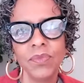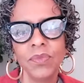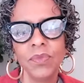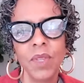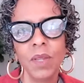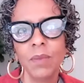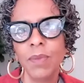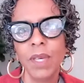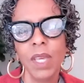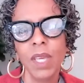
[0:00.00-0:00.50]

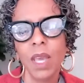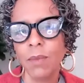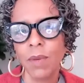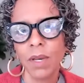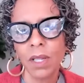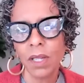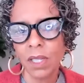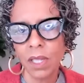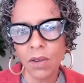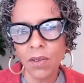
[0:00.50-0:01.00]
it became a
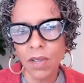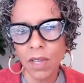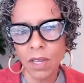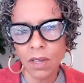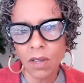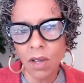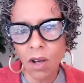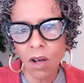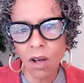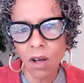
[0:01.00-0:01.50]
clarion
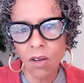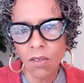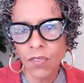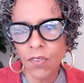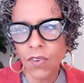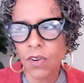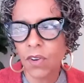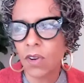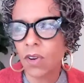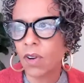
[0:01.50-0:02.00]
call
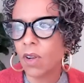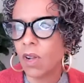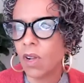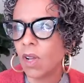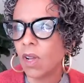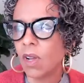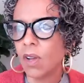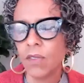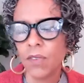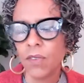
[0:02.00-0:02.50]
for
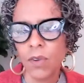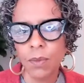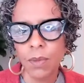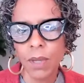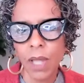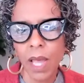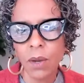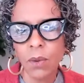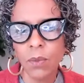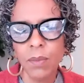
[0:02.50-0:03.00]
for
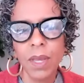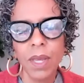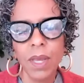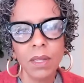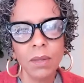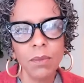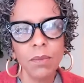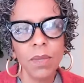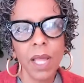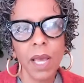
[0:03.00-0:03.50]
black men
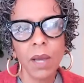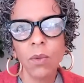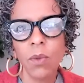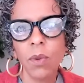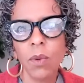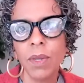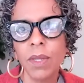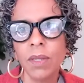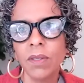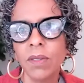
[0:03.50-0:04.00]
and black
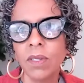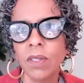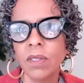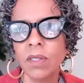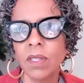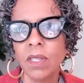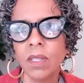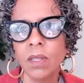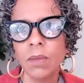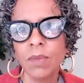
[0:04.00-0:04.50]
women to
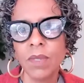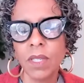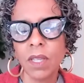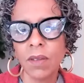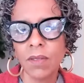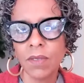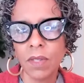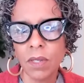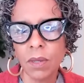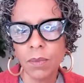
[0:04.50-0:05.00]
see
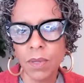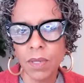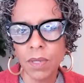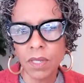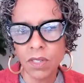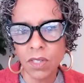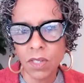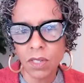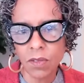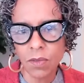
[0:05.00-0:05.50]
themselves in a
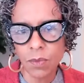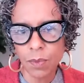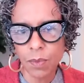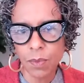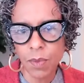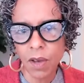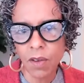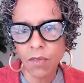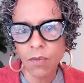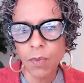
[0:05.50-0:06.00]
position of,
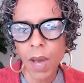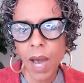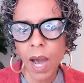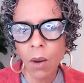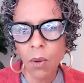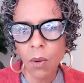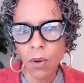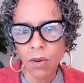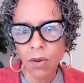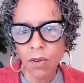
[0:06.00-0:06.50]
of
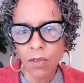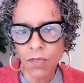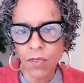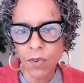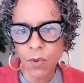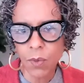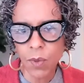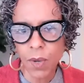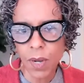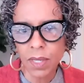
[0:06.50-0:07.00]
power for
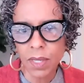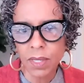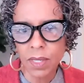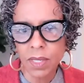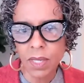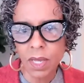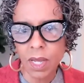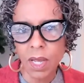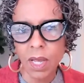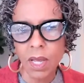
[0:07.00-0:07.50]
once
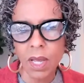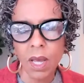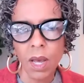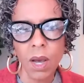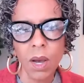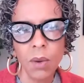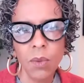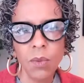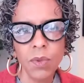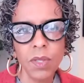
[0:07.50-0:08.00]

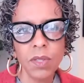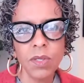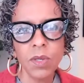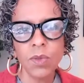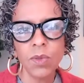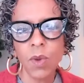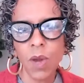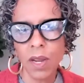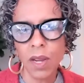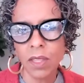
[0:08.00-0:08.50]
um, this is
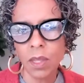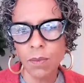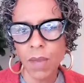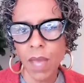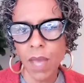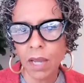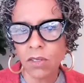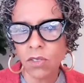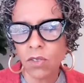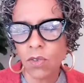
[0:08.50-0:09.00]
right at the
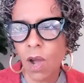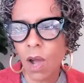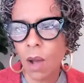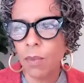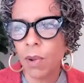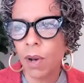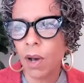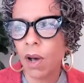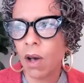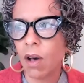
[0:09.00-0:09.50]
backdrop
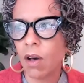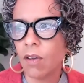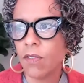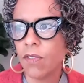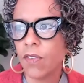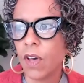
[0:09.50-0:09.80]
of